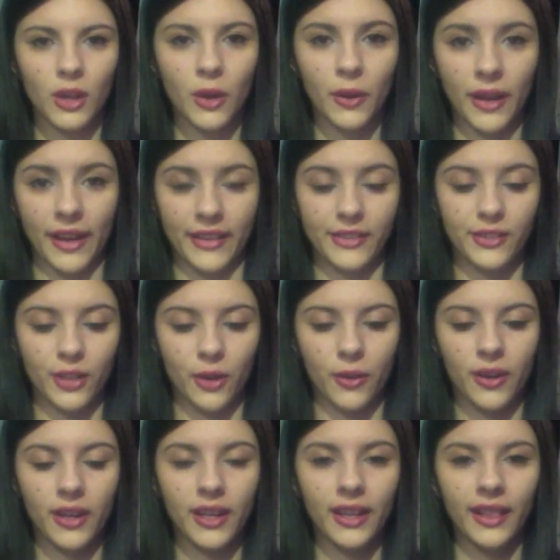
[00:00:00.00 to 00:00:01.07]
okay, so
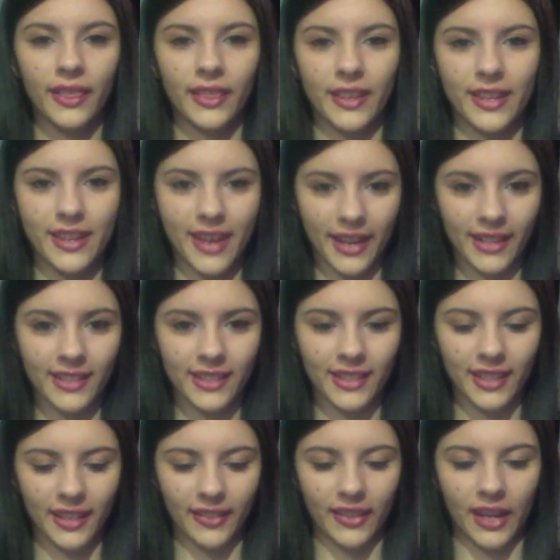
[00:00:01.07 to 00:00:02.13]
the next
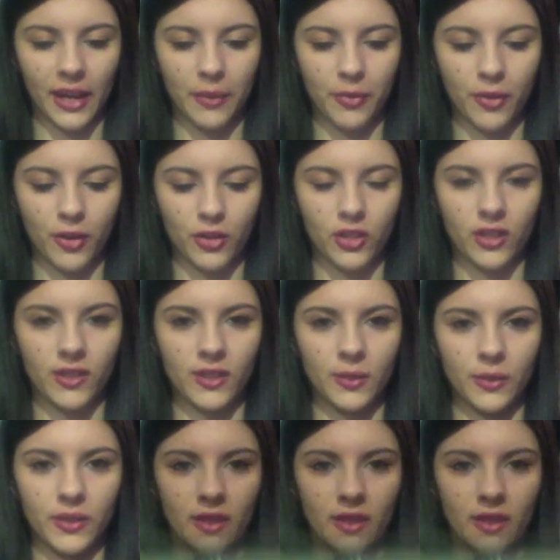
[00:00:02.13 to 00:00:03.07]
thing that I purchased was